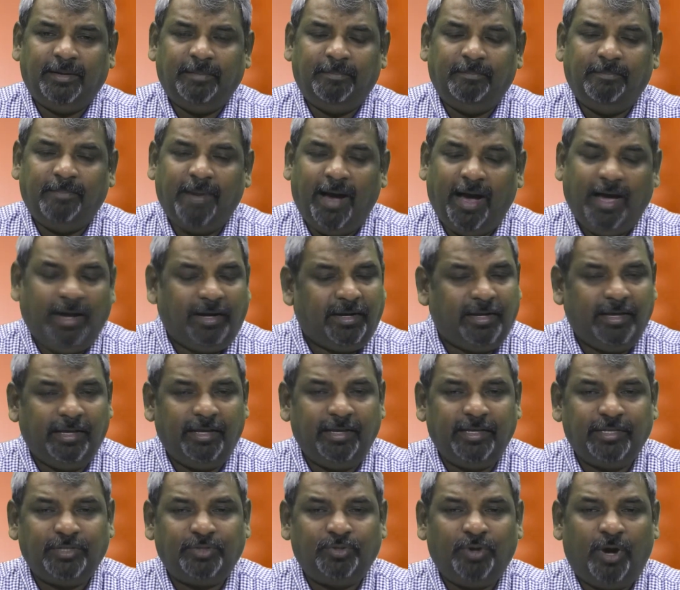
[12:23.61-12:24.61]
Mark
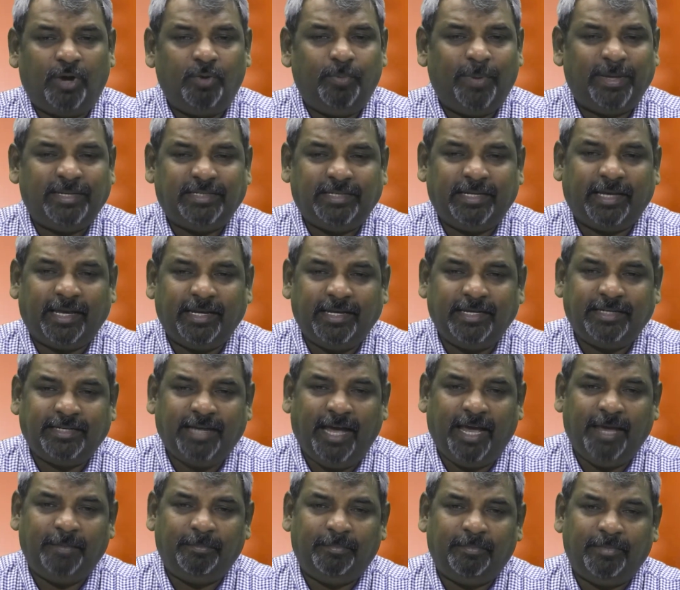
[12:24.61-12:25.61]
is not wasting any
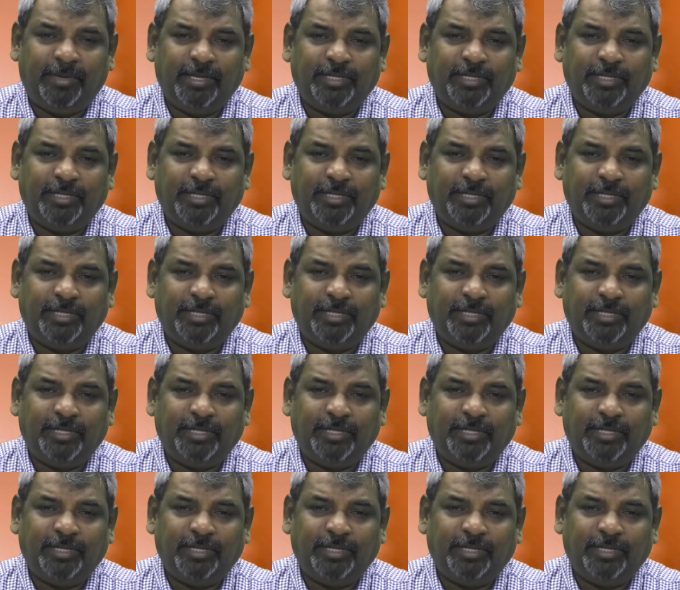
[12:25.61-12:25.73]
time.